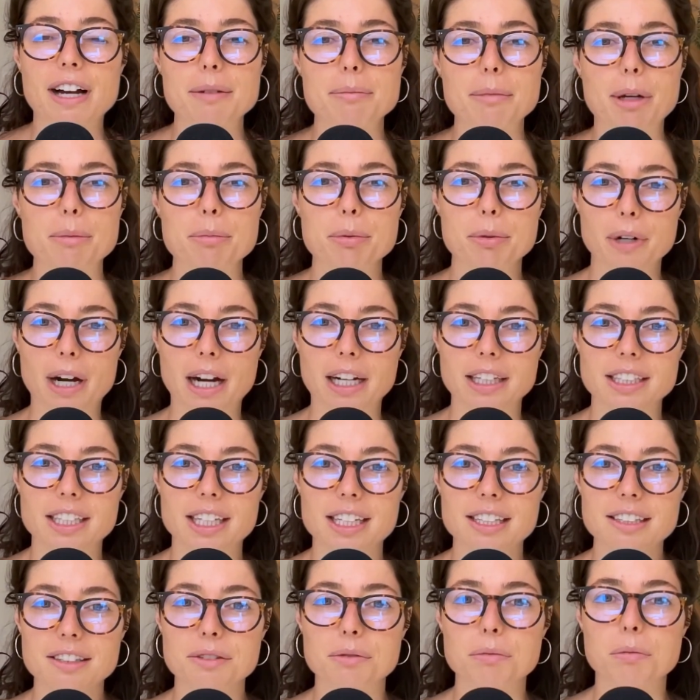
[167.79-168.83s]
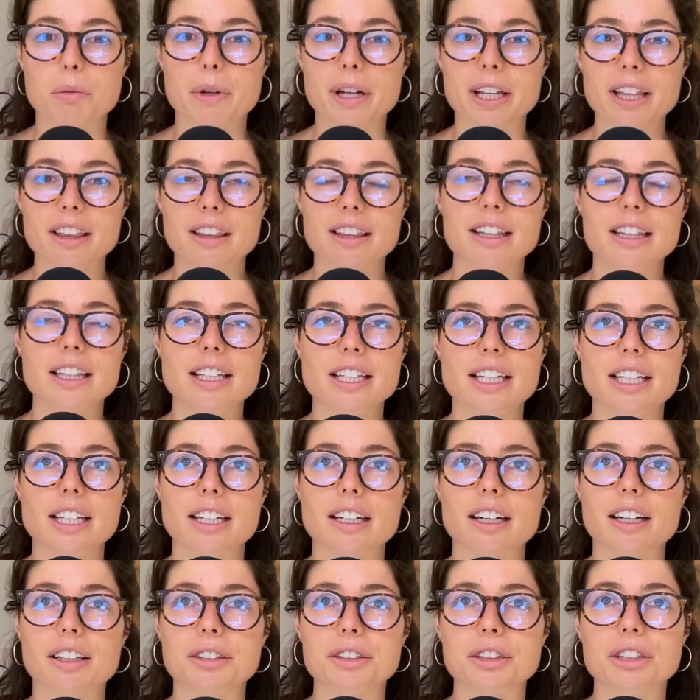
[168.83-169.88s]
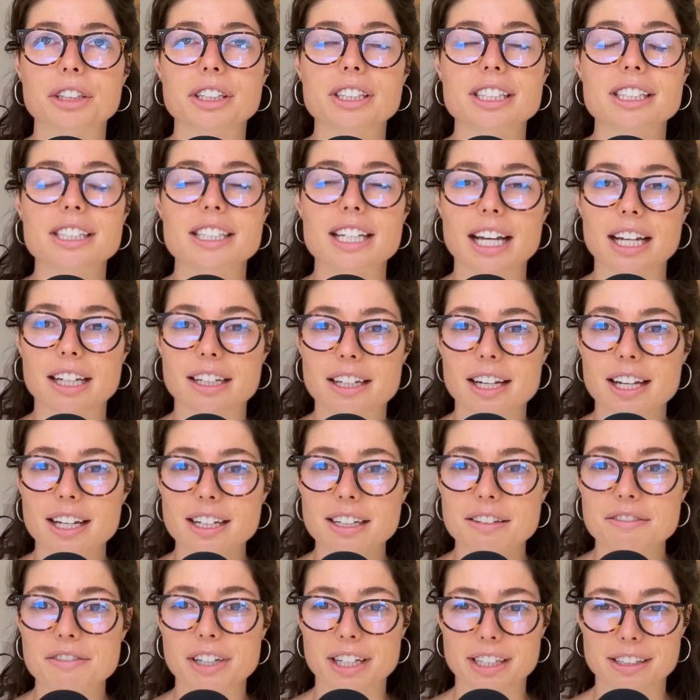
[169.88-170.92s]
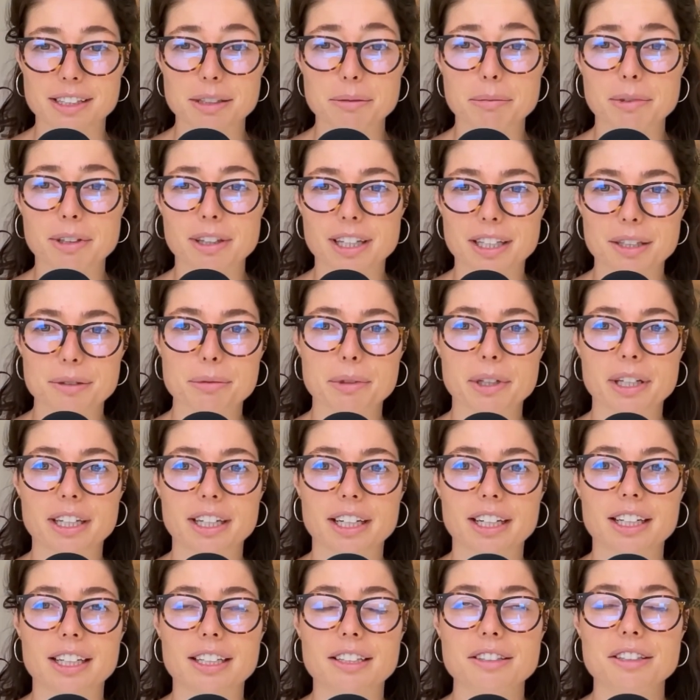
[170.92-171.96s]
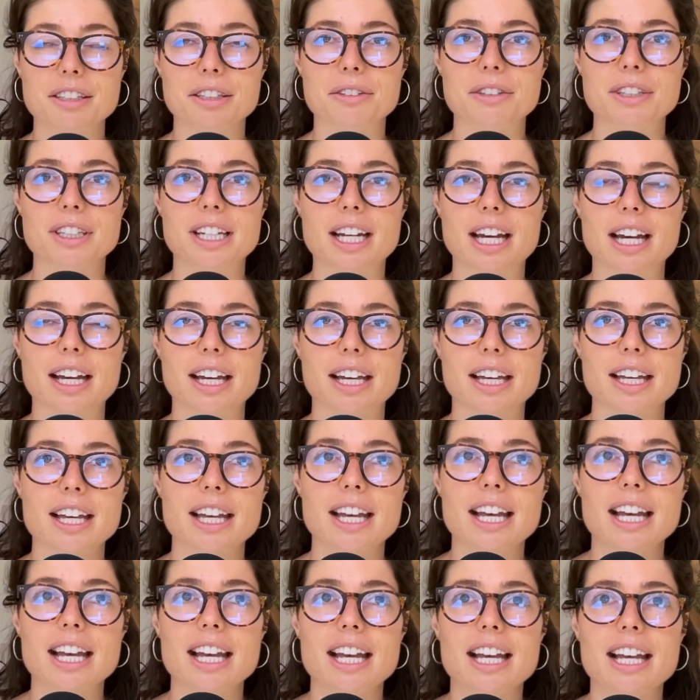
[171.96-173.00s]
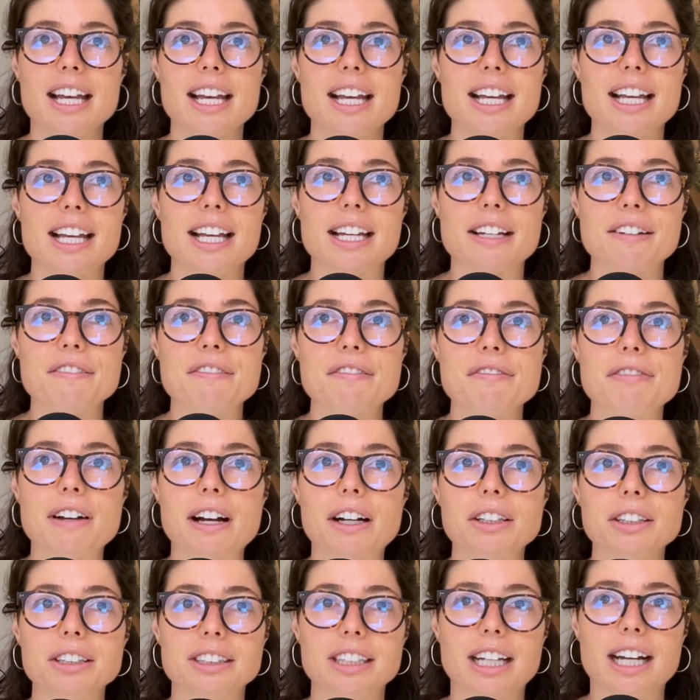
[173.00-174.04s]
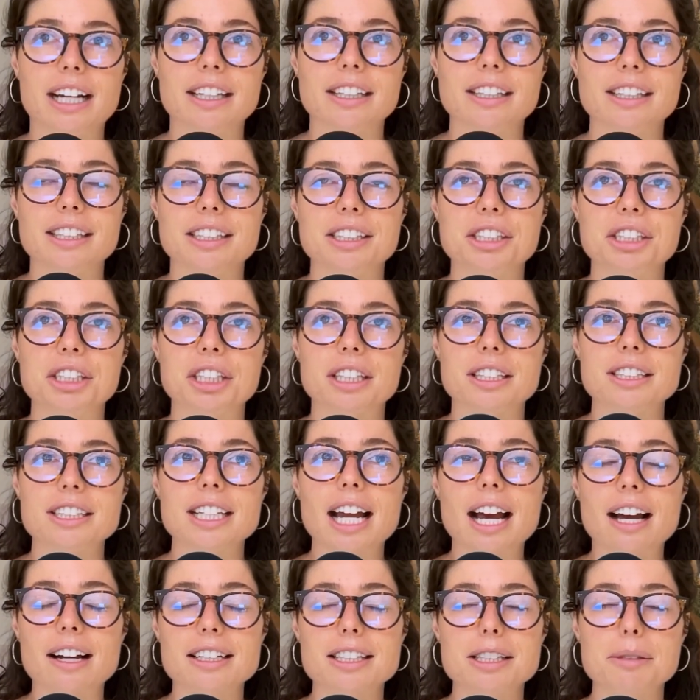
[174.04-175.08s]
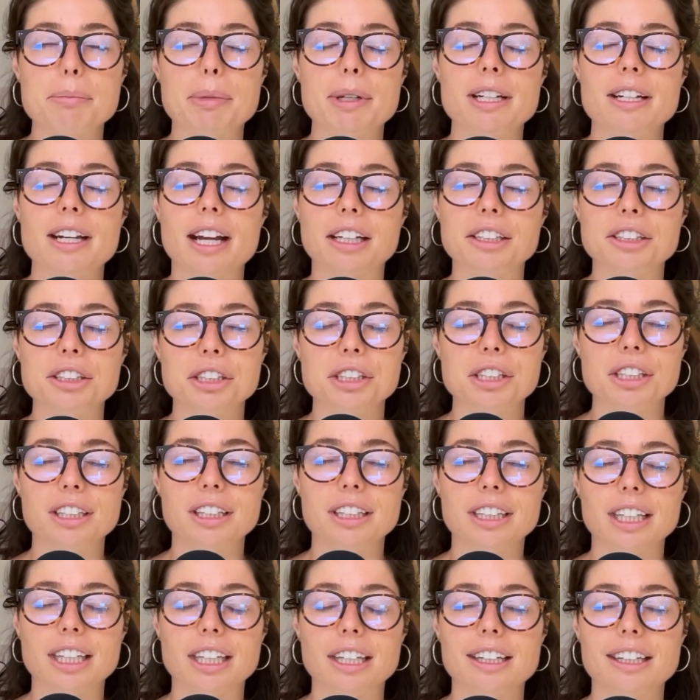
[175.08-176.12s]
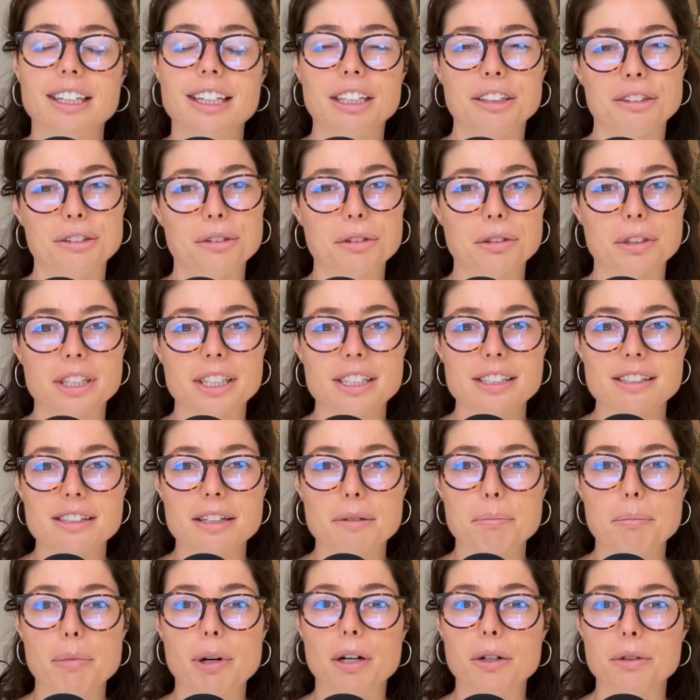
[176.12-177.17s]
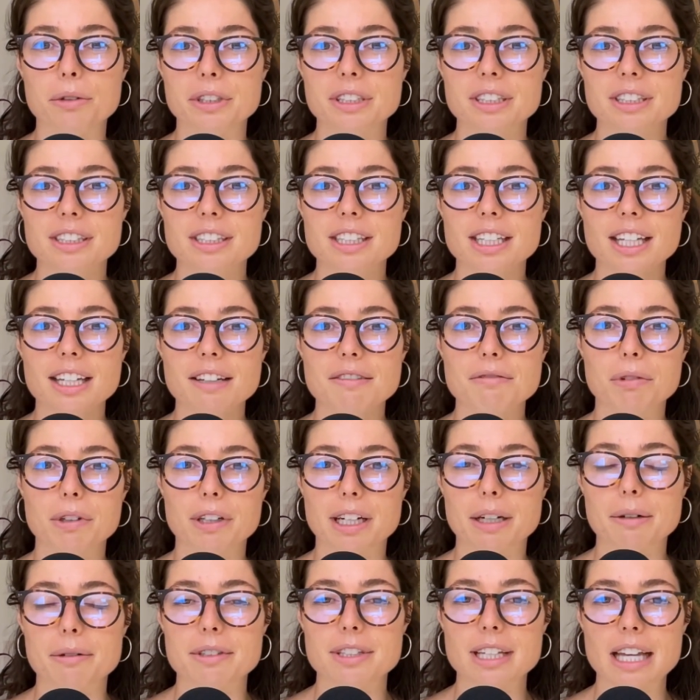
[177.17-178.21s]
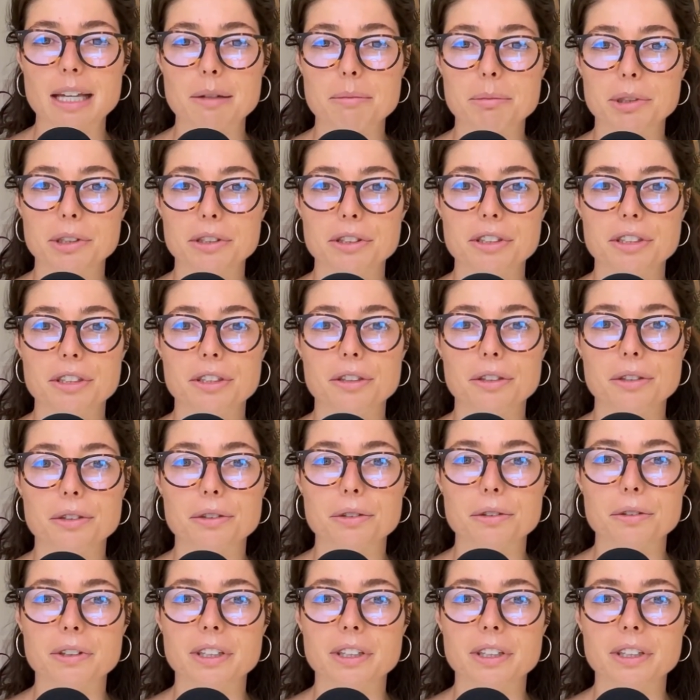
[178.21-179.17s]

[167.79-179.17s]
my practice with the understanding of, again, some of the things we're going to get into today, it felt like it just exponentially increased the potency of what I was able to